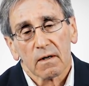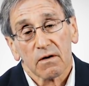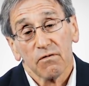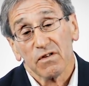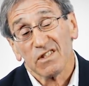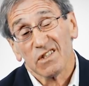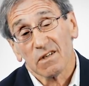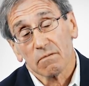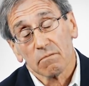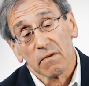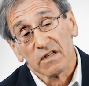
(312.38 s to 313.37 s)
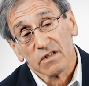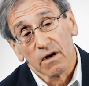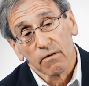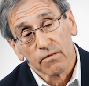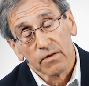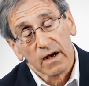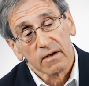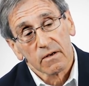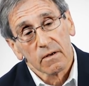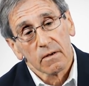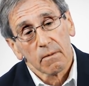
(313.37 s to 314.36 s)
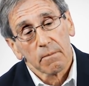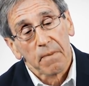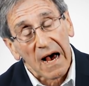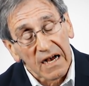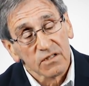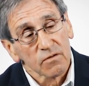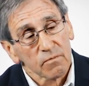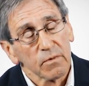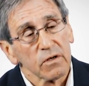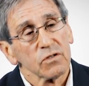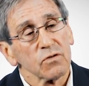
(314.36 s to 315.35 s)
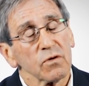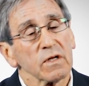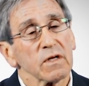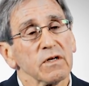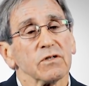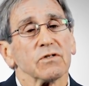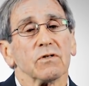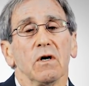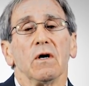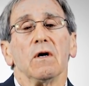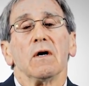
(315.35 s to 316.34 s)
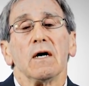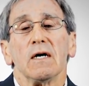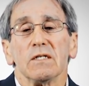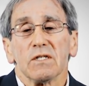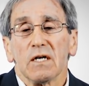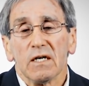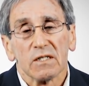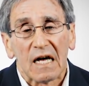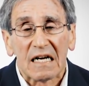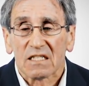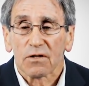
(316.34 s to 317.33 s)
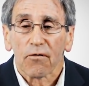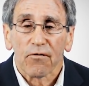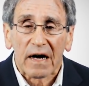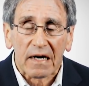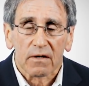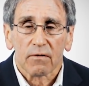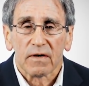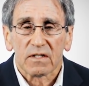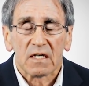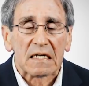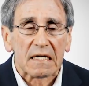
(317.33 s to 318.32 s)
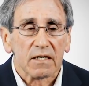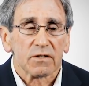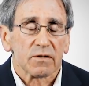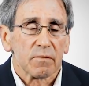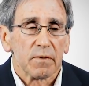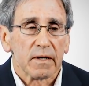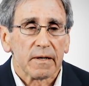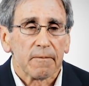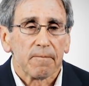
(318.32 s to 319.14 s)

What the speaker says: convincing myself that passive ministry is as effective as it needs to be.